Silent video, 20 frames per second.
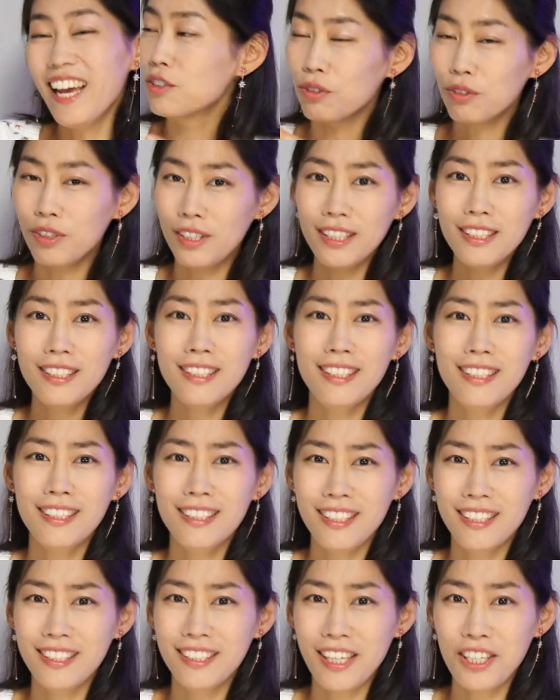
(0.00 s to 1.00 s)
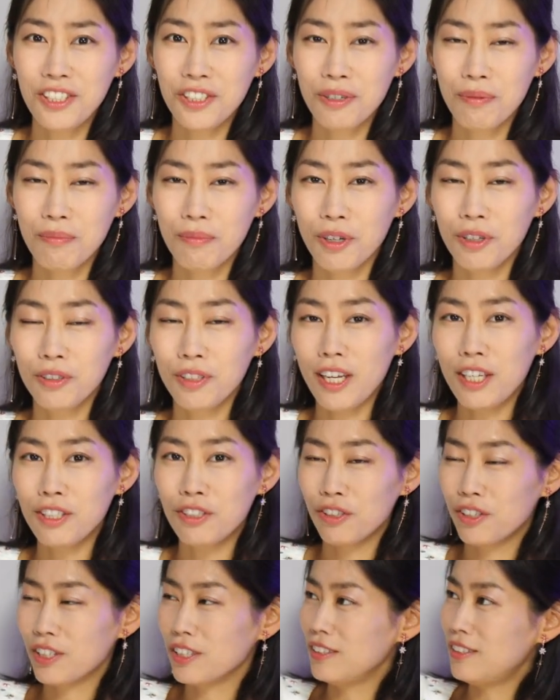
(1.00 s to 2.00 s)
So this is the extension mode. As
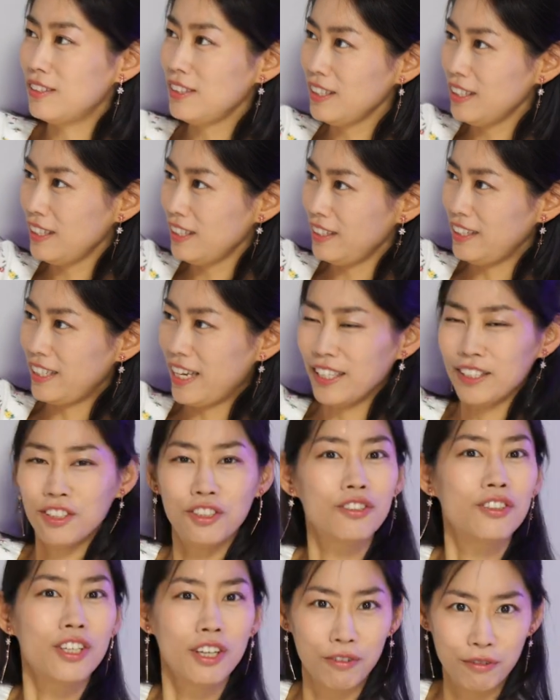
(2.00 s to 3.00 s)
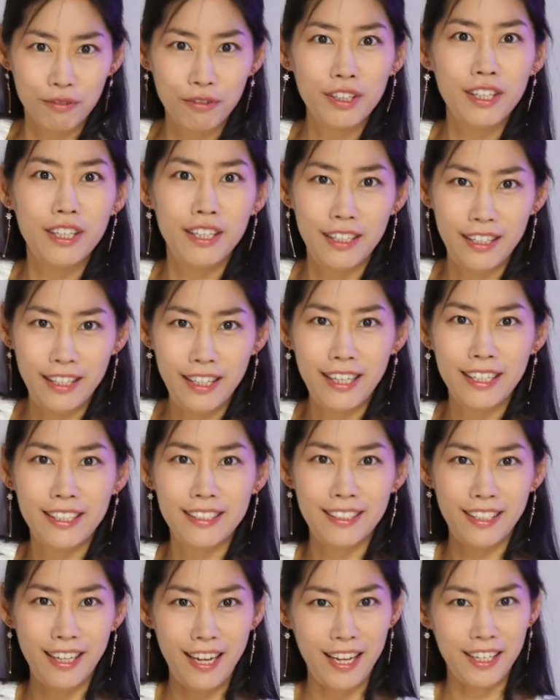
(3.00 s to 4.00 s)
you can see, yes, you can really
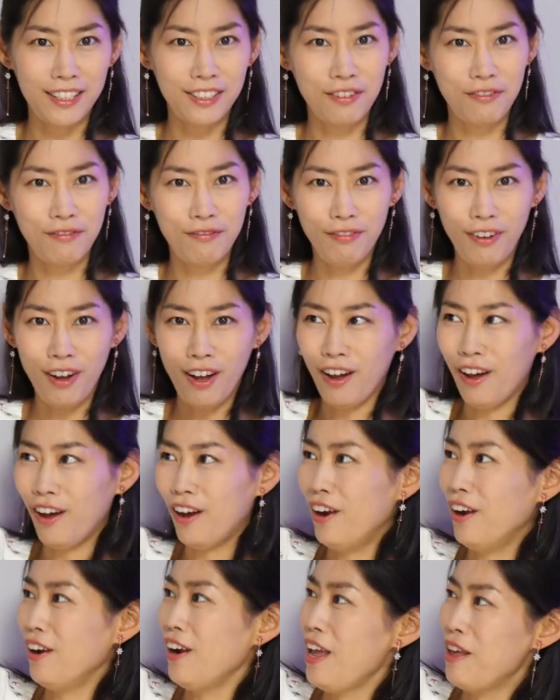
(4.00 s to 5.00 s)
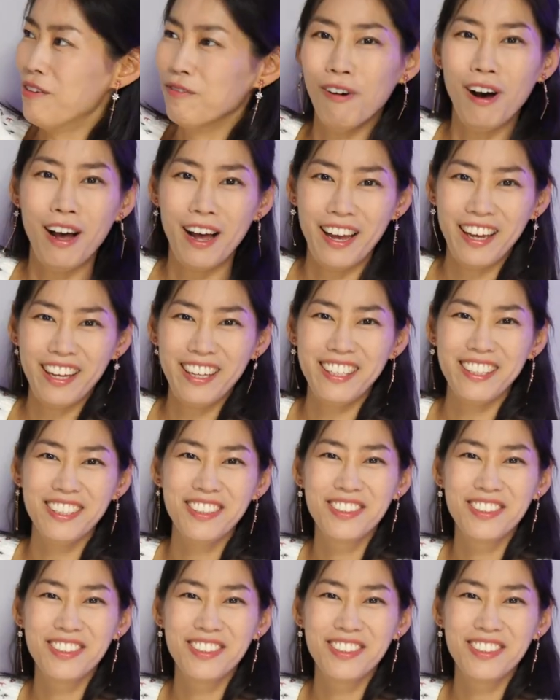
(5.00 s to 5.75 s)
extend far and wide.